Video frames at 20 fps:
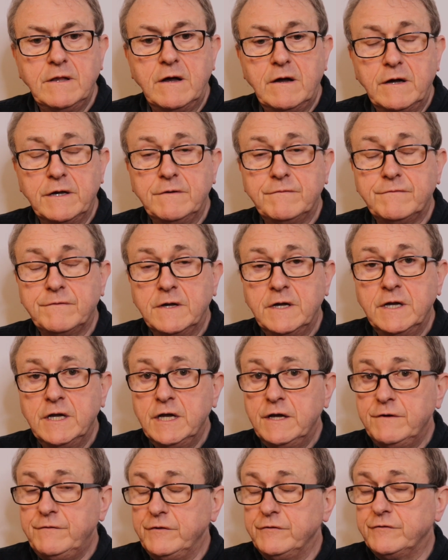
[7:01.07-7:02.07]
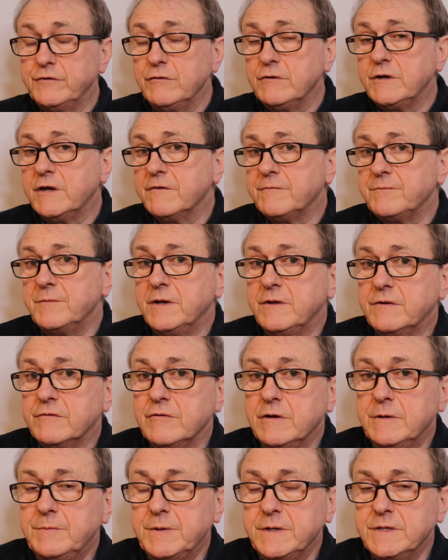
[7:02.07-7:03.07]
life, if you do give me
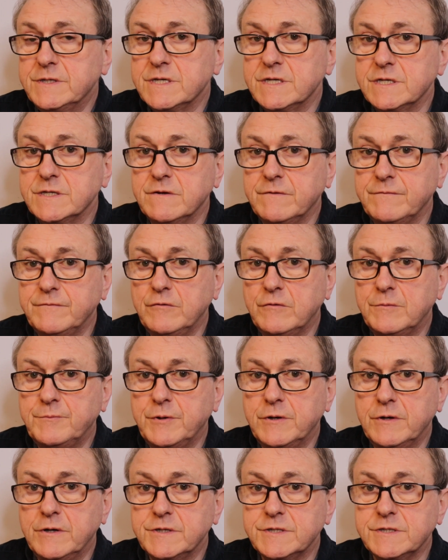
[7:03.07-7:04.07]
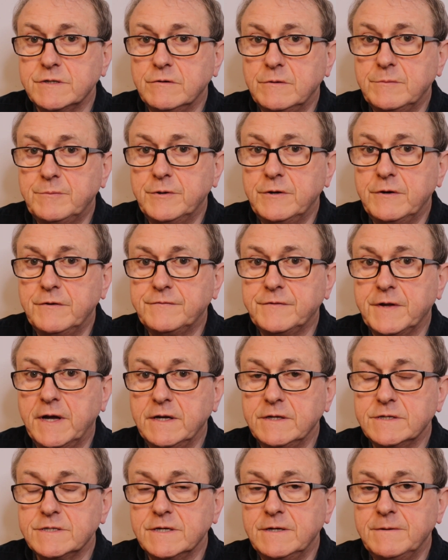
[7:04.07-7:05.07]
3 pieces of your personal birth
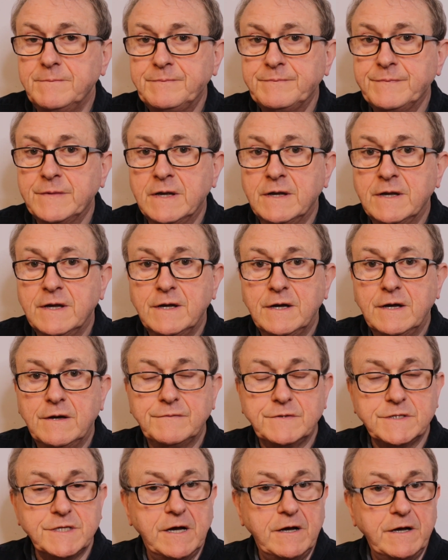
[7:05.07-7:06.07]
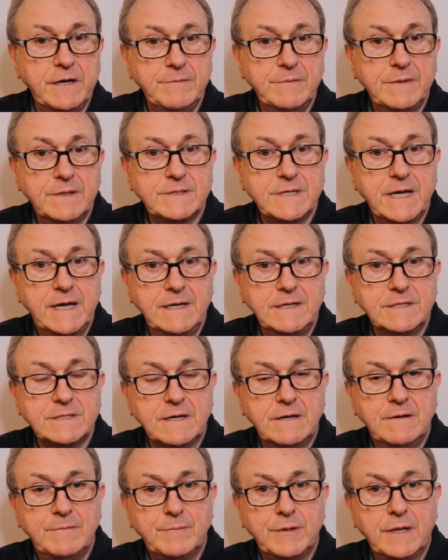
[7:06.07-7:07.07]
data, of time, date
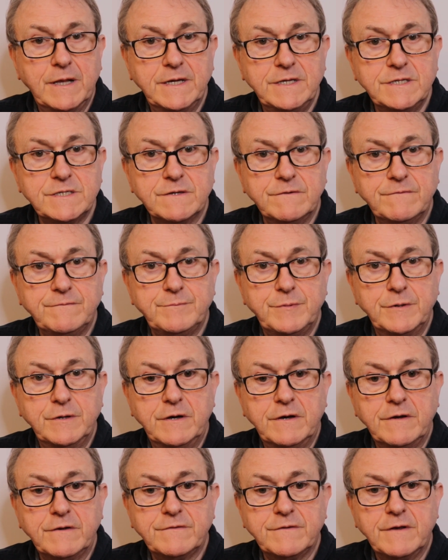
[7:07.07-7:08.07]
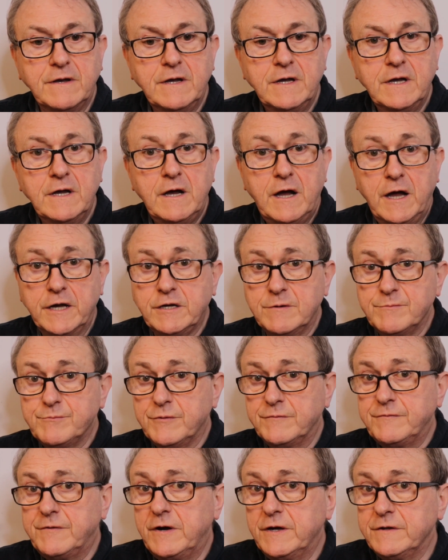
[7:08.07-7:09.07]
and place of birth, I can
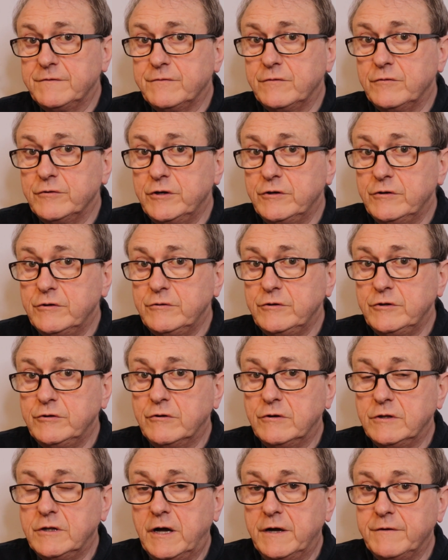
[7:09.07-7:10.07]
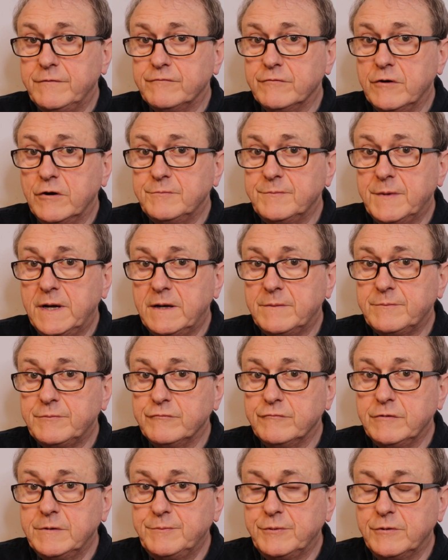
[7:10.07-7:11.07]
provide for you your life roadmap
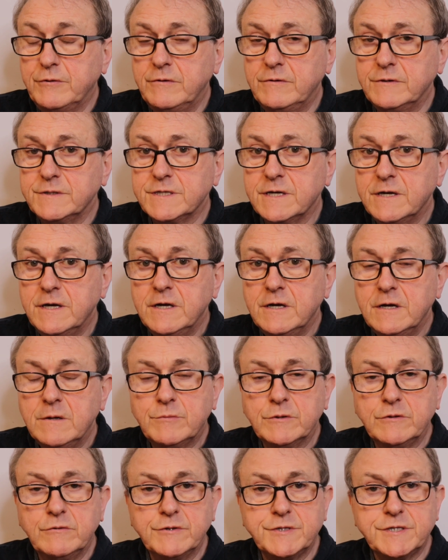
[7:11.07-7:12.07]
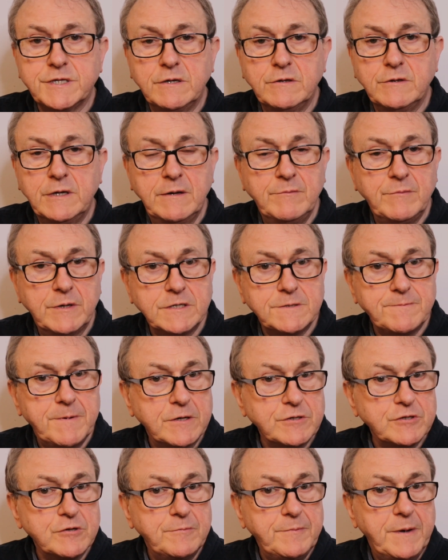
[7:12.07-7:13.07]
report, but also in my
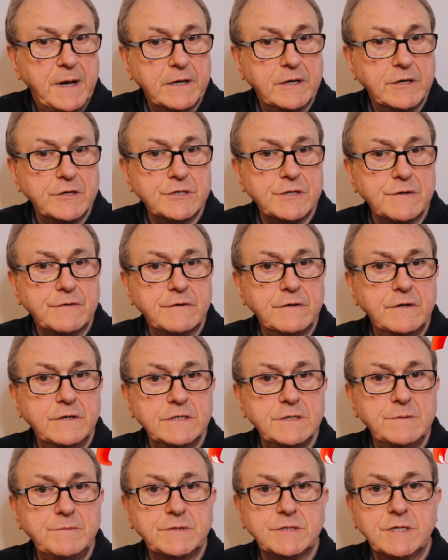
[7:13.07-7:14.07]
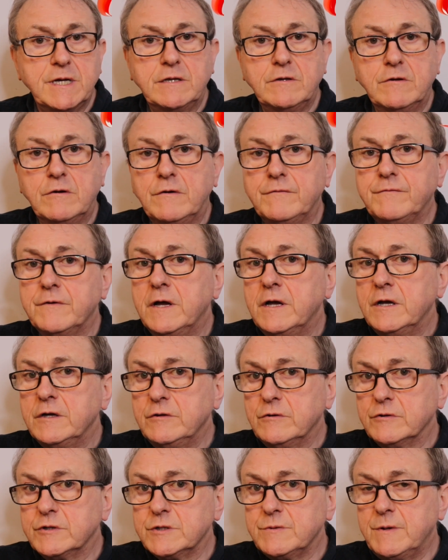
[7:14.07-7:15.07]
special package of 30% off
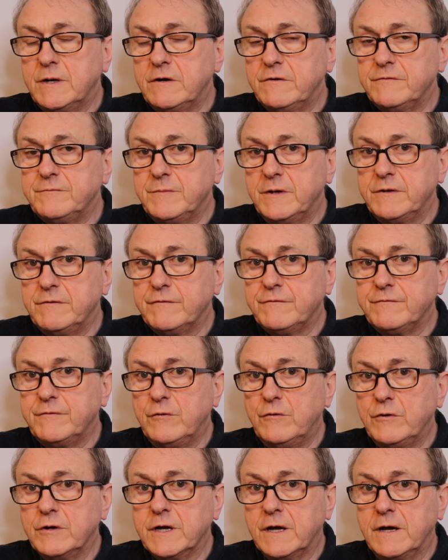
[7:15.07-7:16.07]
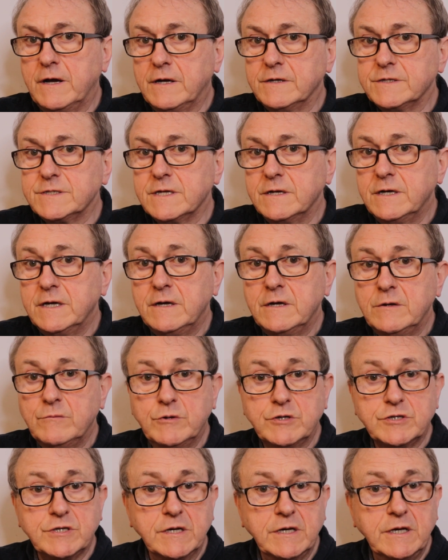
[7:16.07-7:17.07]
your 12-month forecast,
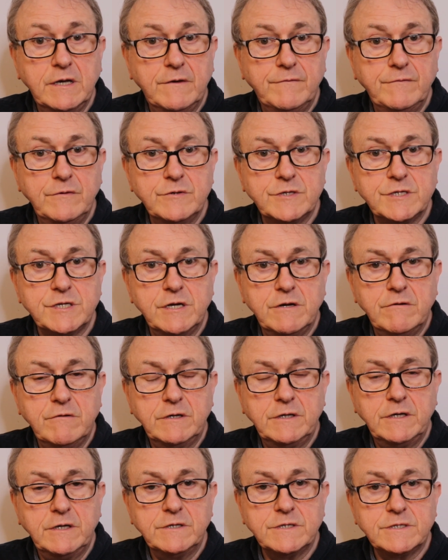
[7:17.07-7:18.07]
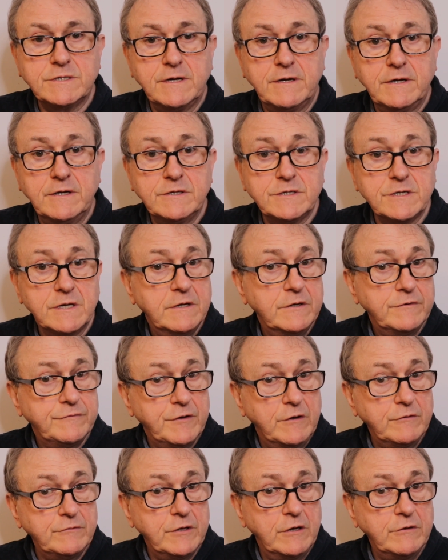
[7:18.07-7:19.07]
which can give you Syrian insights.
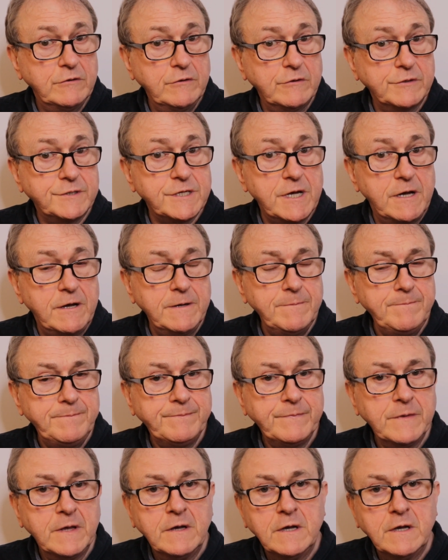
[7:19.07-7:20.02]
Don't know your time?